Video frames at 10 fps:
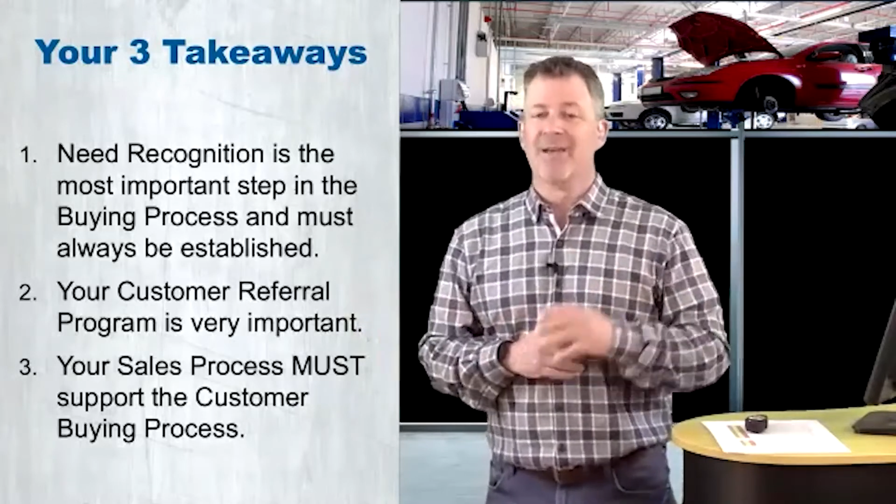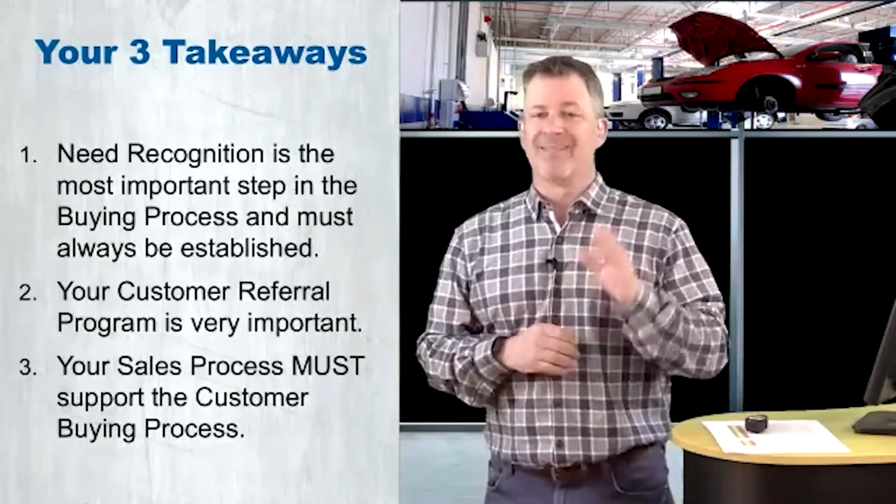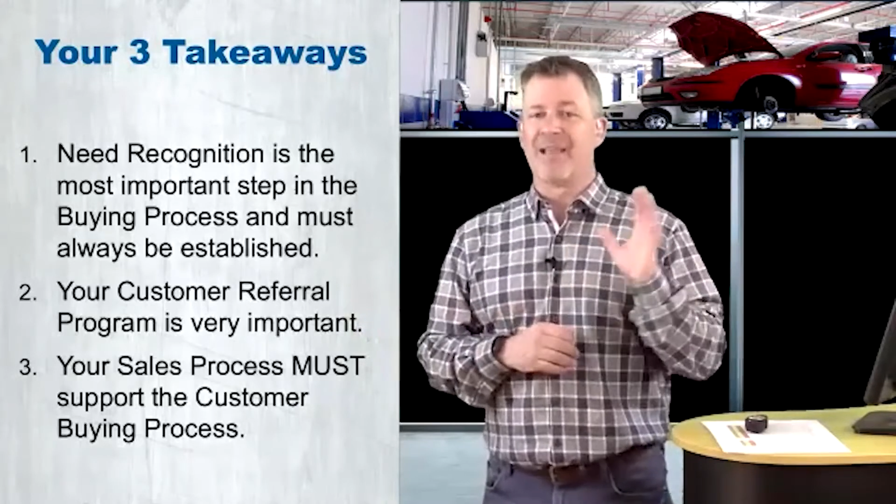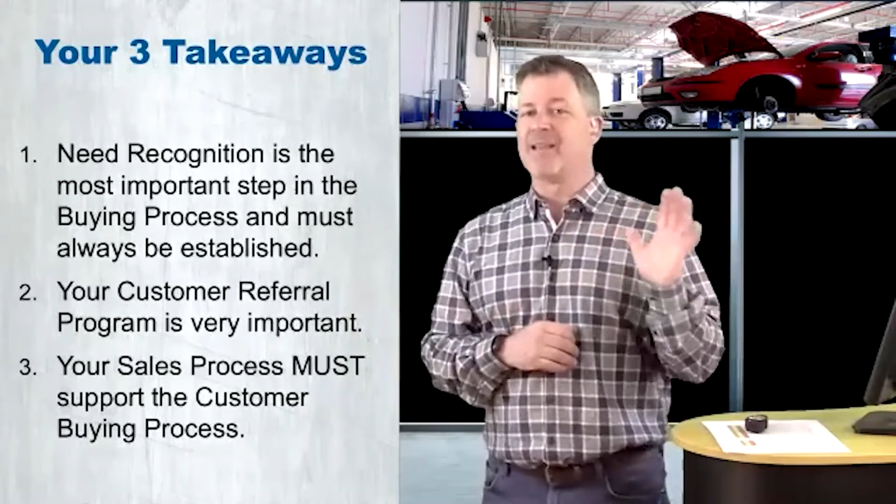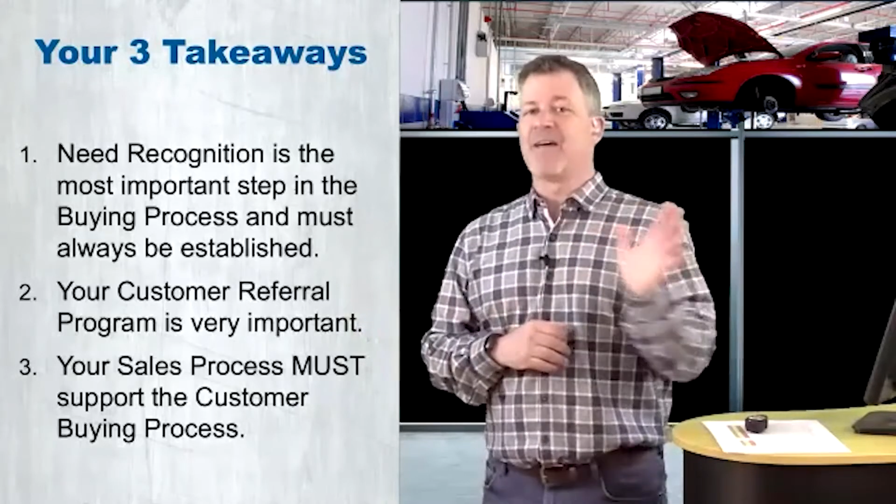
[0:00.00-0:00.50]

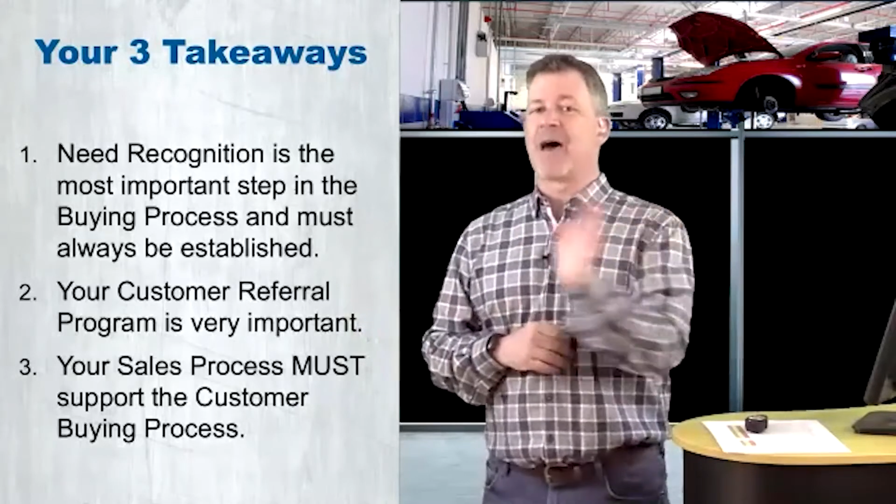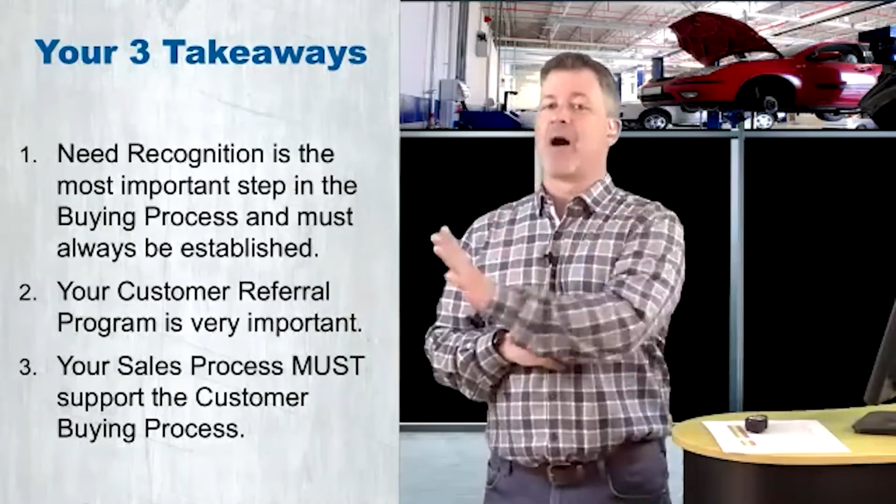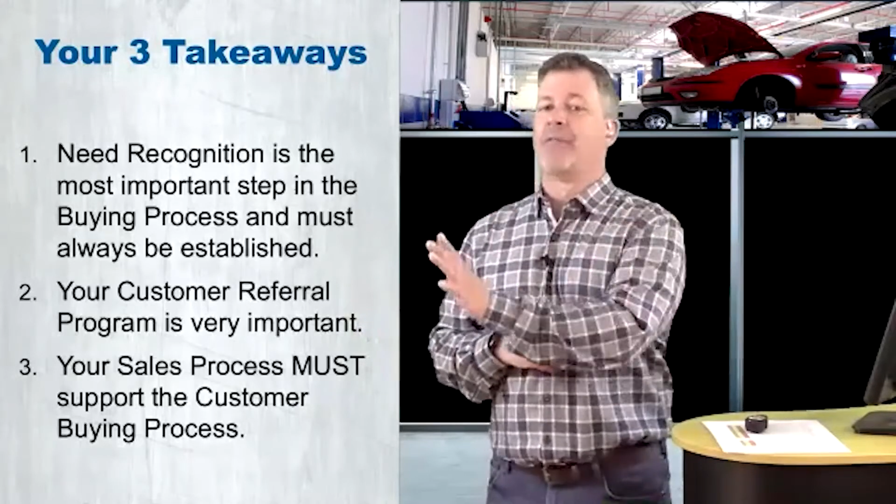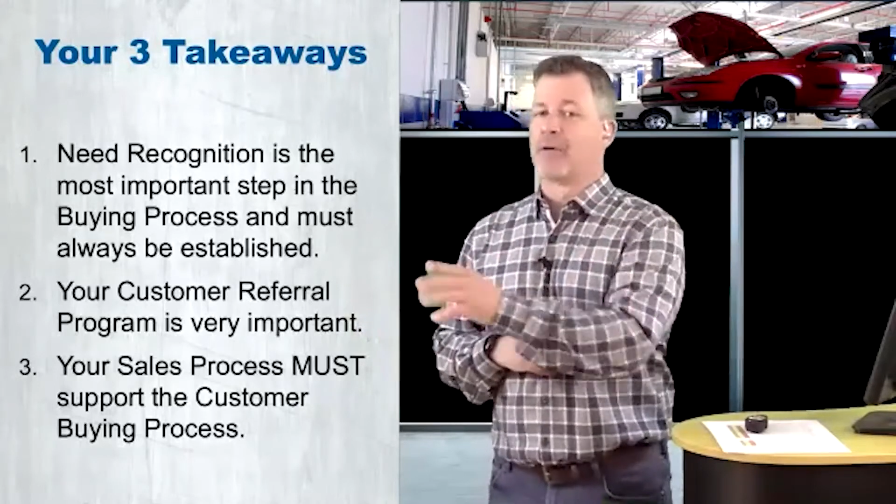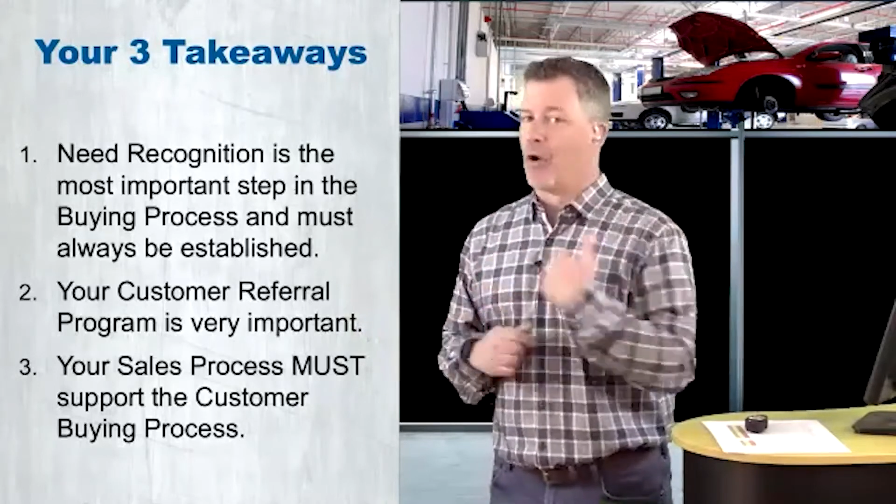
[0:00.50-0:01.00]
They did that
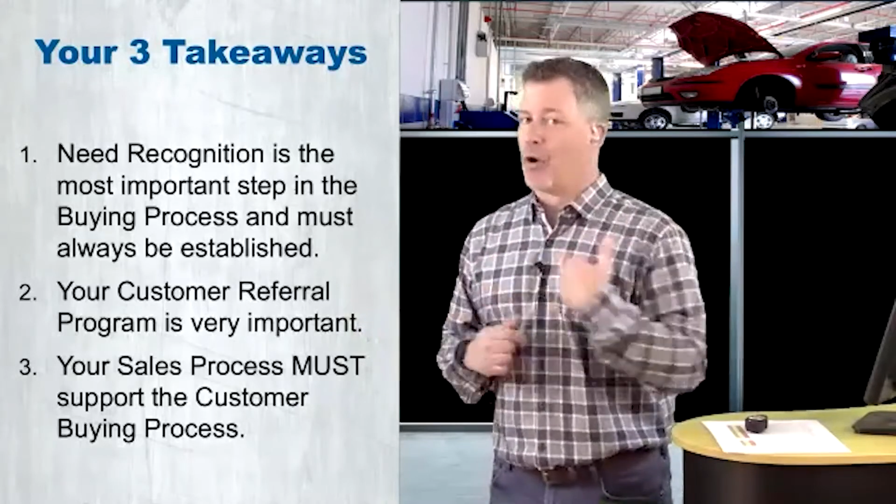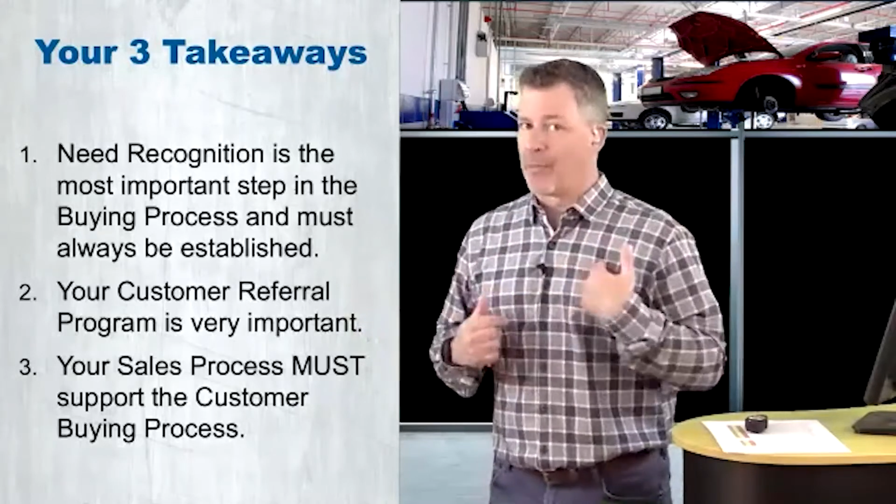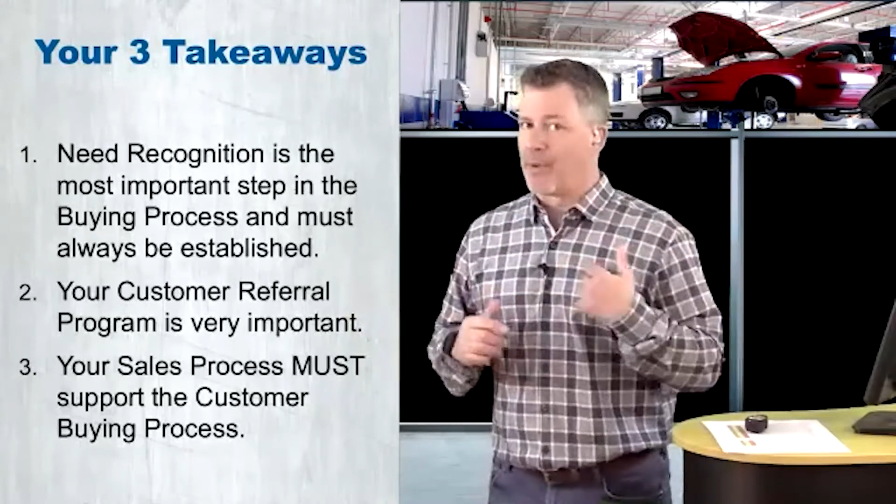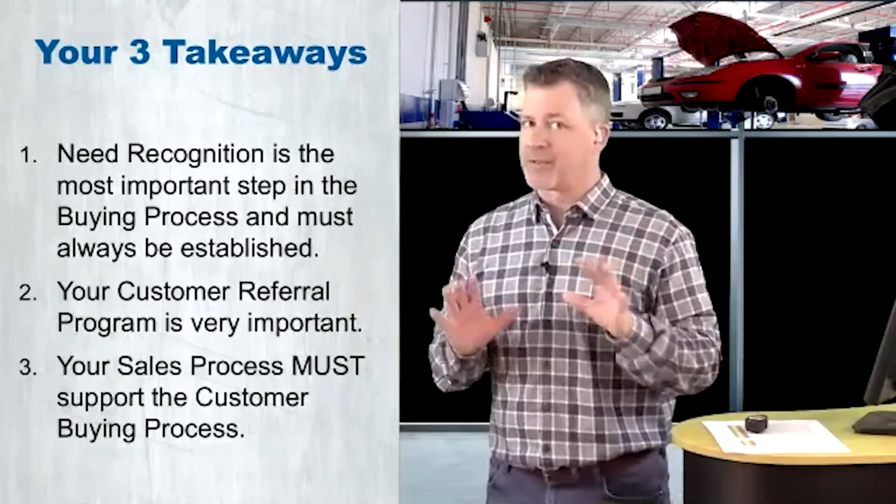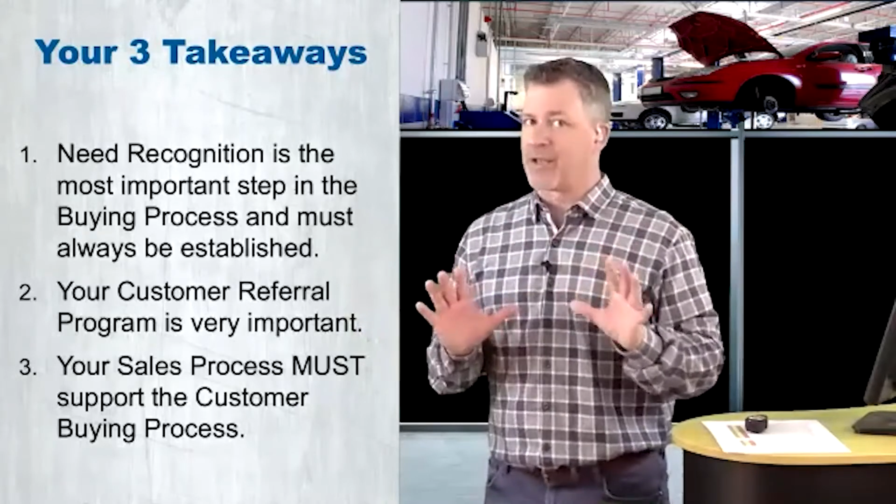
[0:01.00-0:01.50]
on their own.
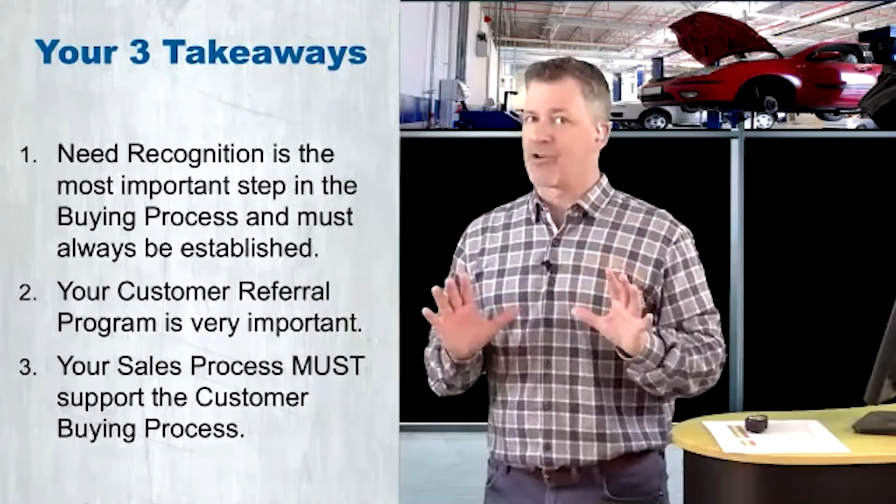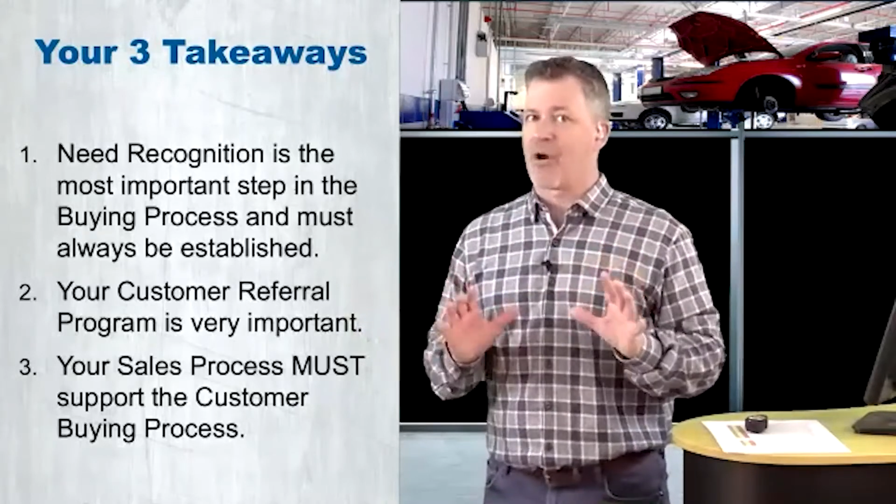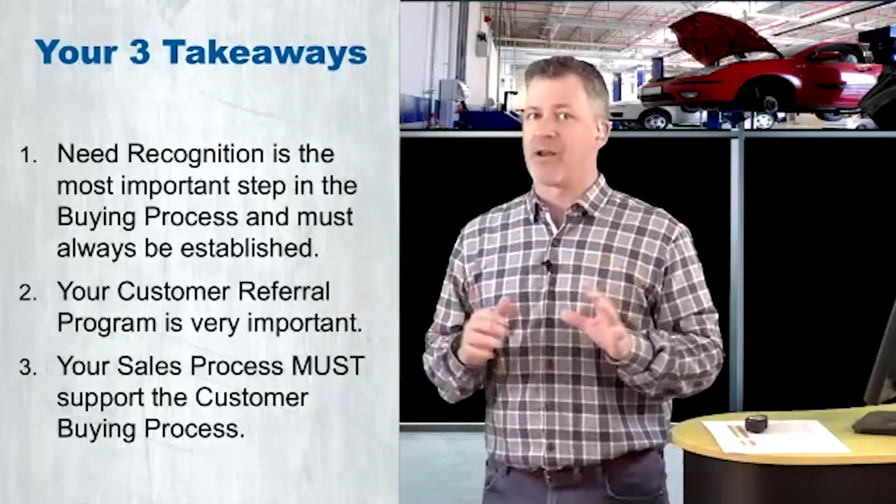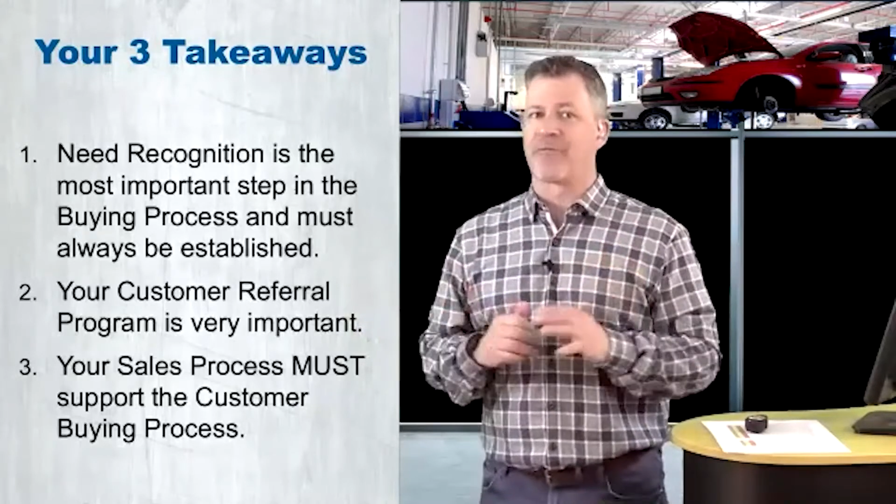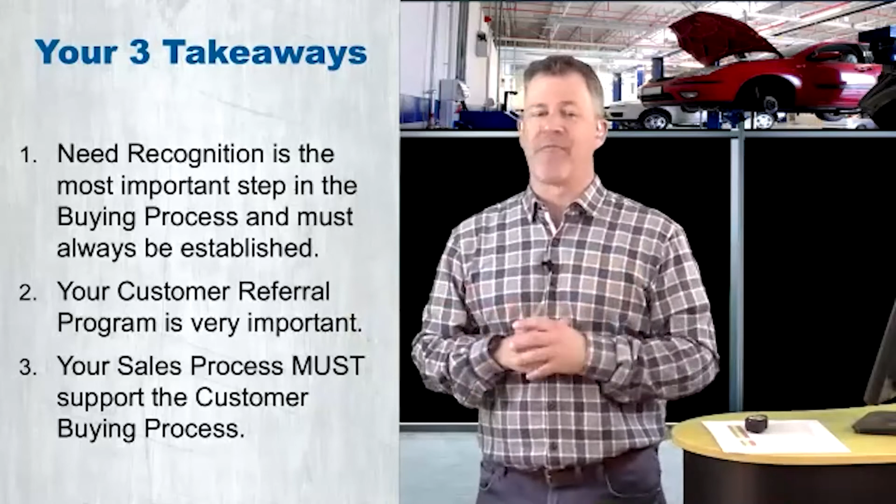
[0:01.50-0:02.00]
I'm not taking
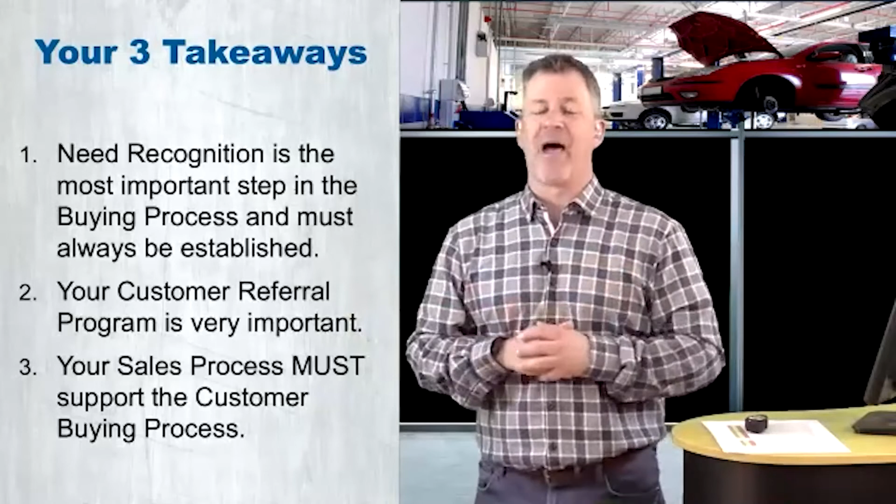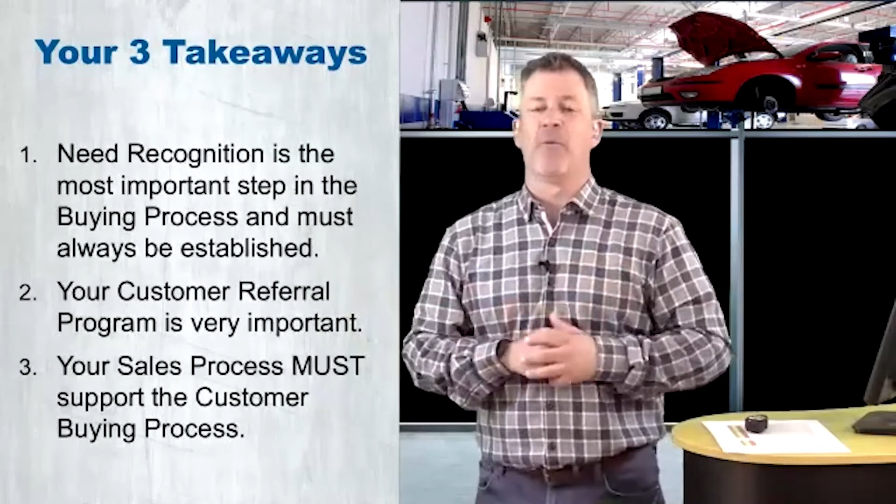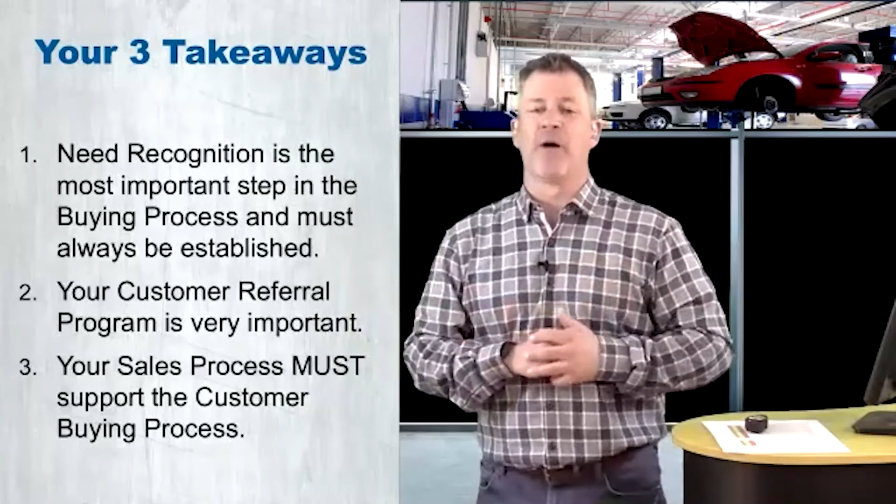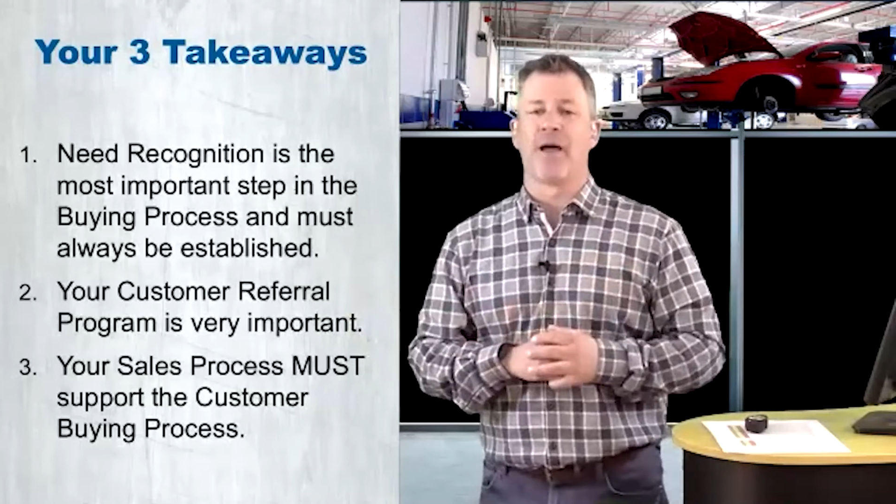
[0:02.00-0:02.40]
credit for that one.